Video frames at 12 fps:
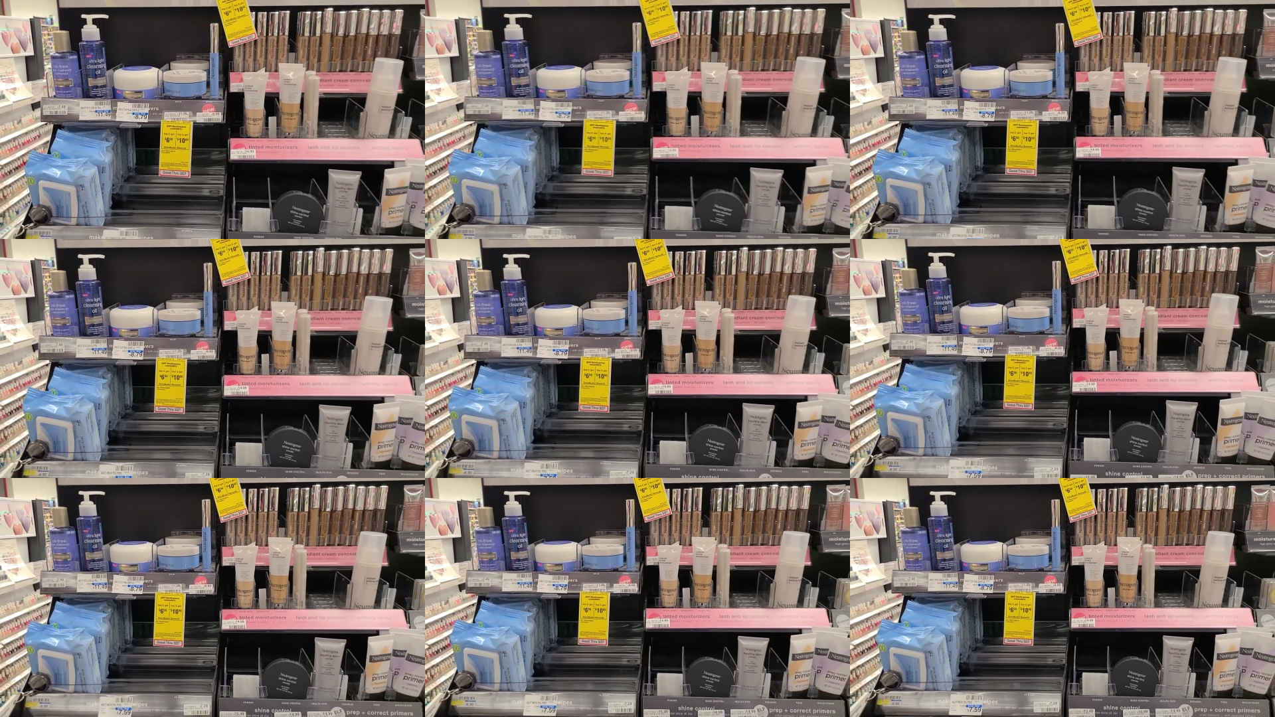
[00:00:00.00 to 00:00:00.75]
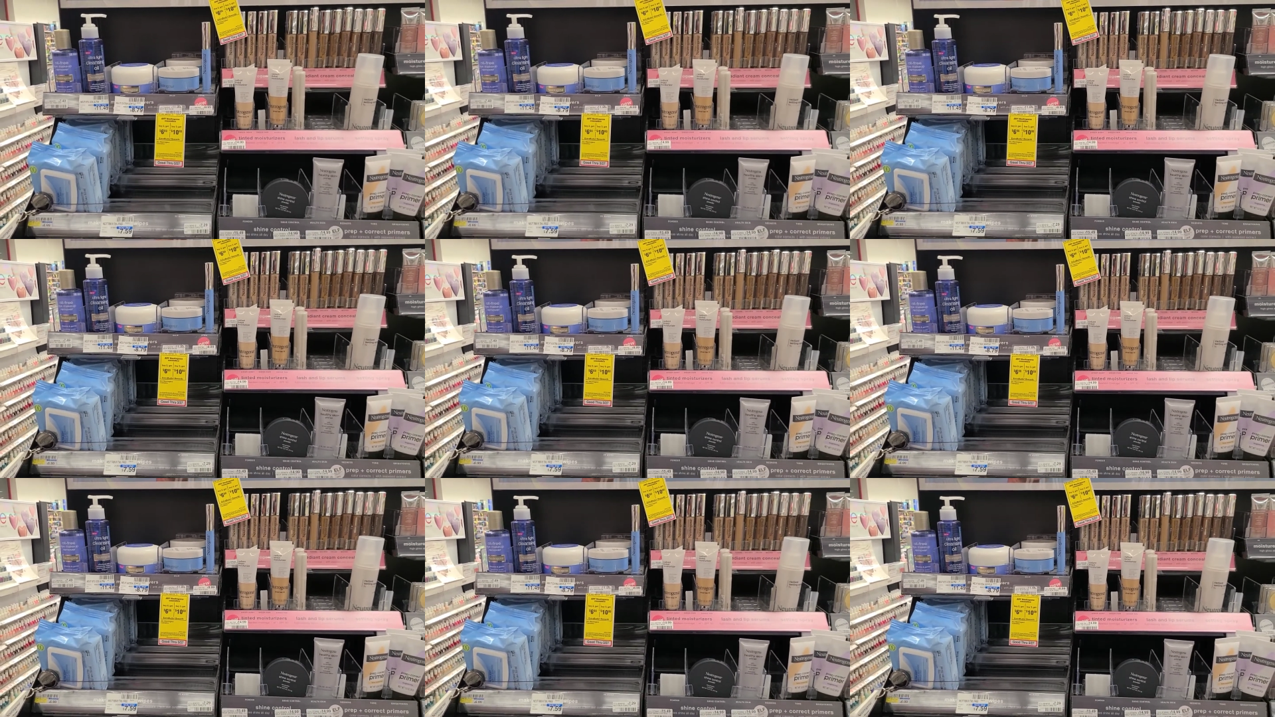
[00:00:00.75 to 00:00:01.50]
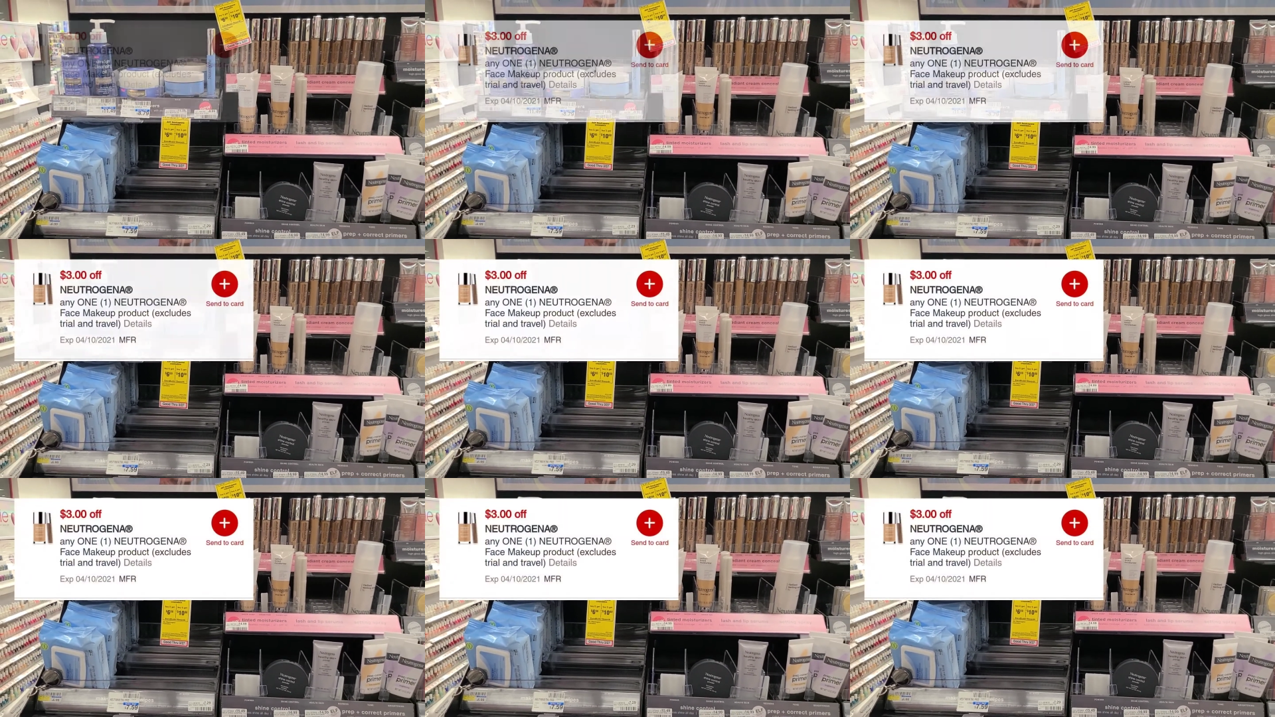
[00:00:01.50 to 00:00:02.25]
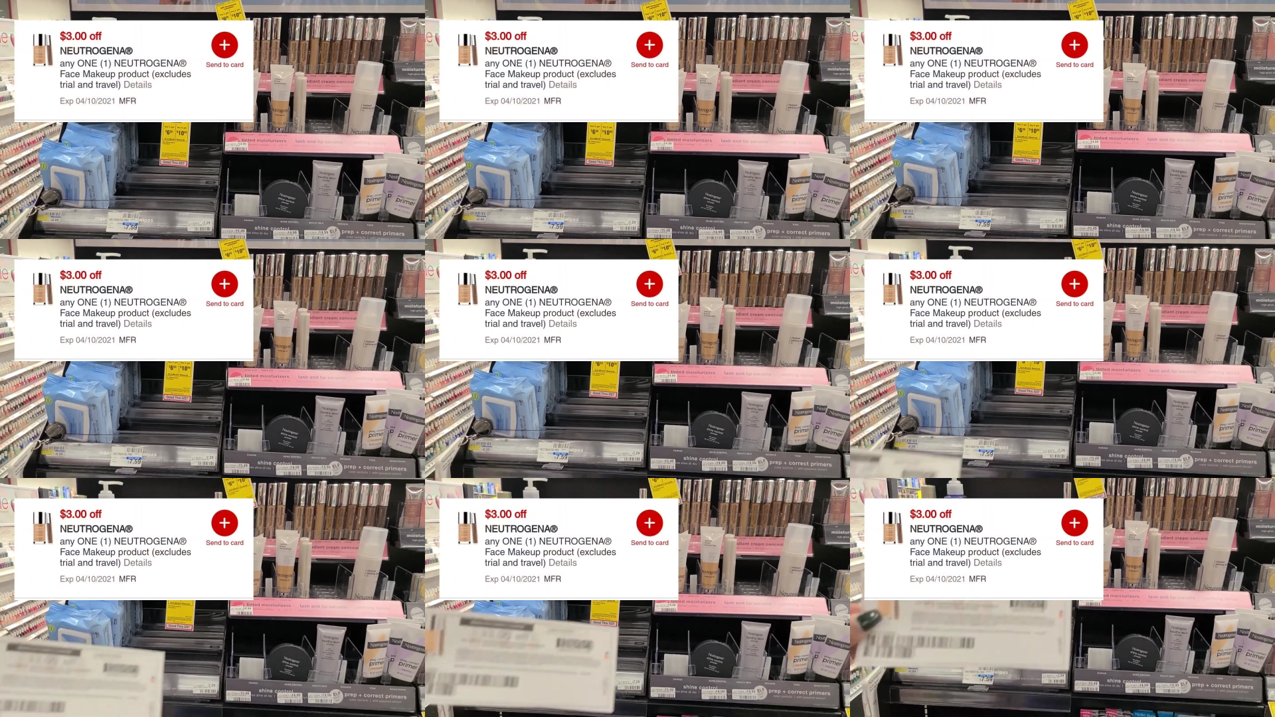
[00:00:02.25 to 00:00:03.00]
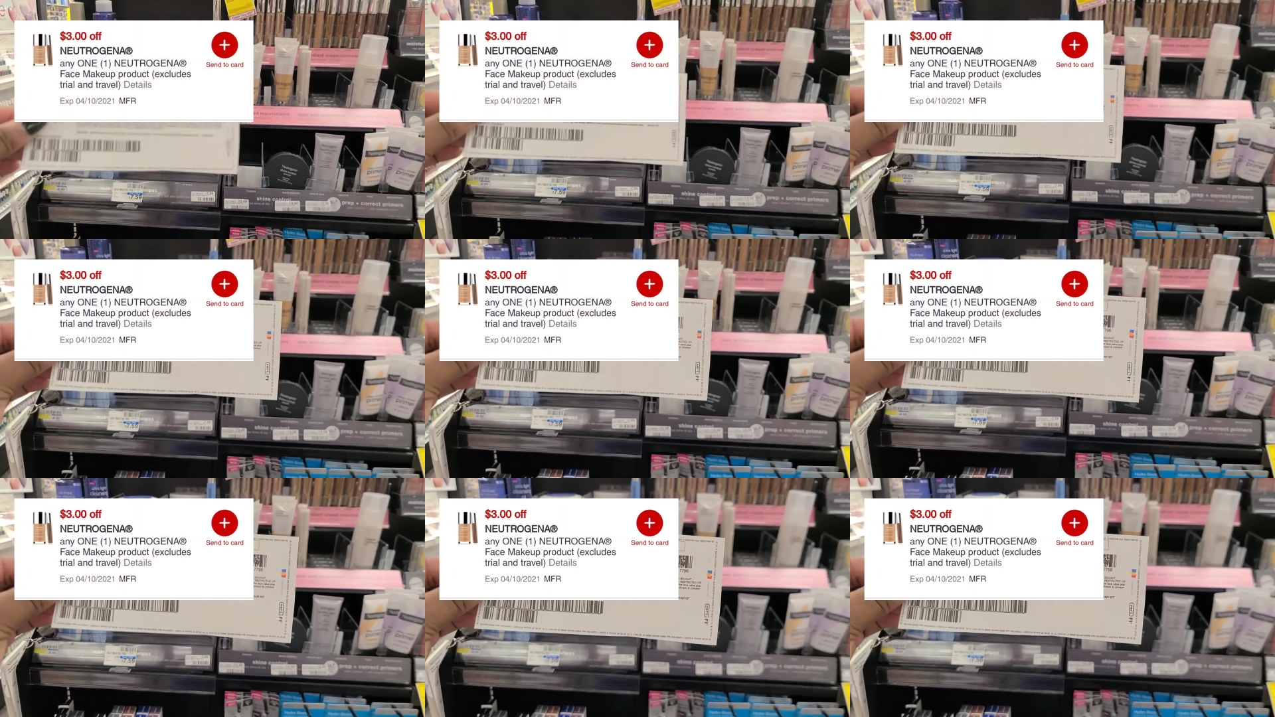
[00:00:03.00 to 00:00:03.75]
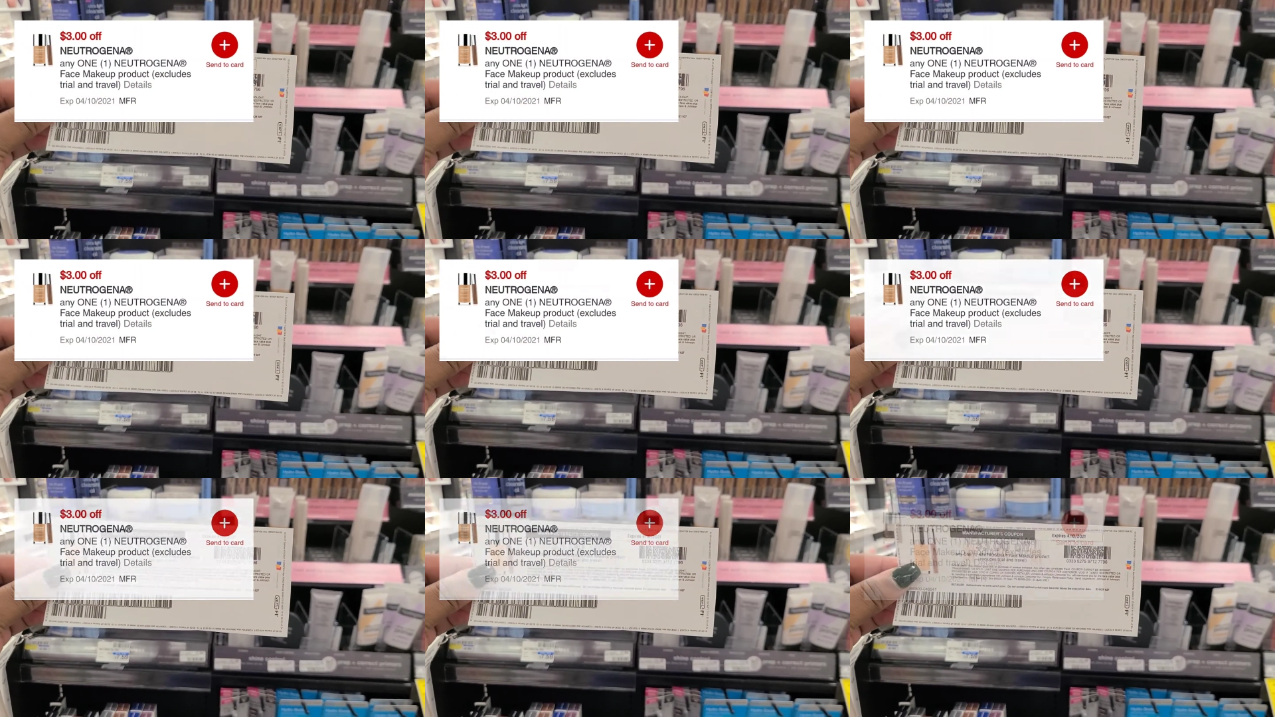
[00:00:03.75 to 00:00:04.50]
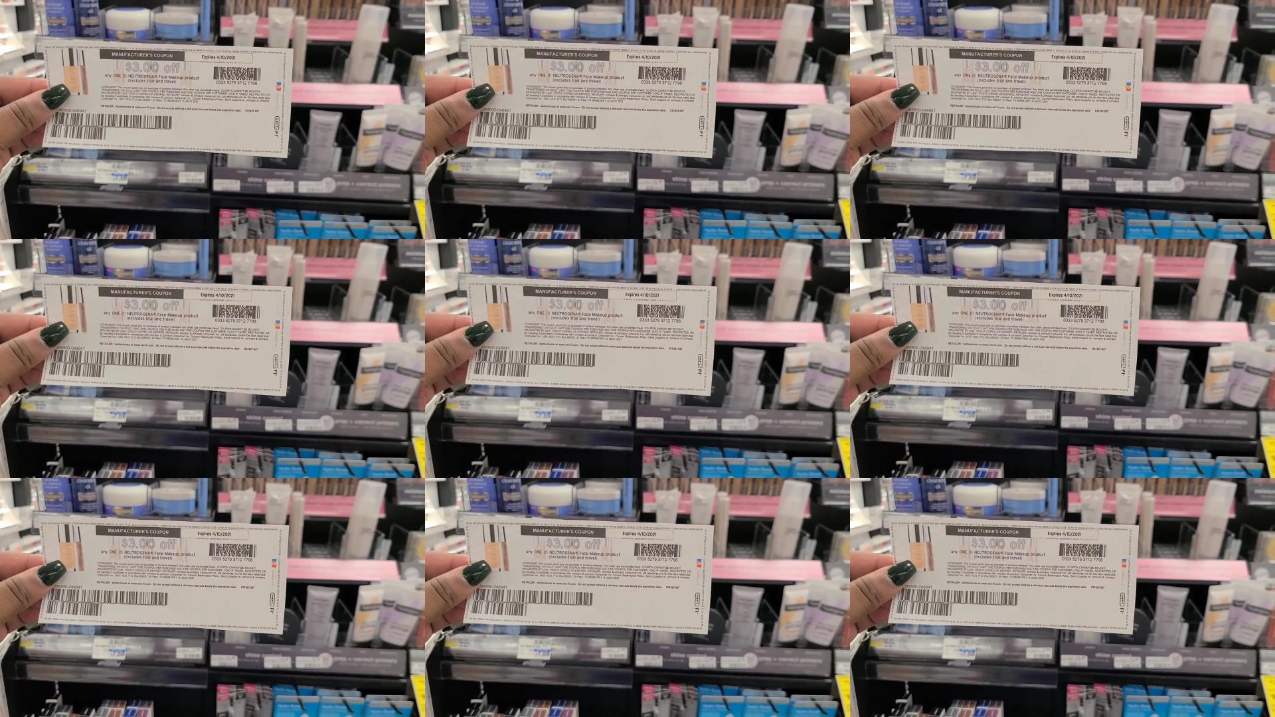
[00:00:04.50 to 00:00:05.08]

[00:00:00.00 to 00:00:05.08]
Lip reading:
Nobody's mouth can be seen.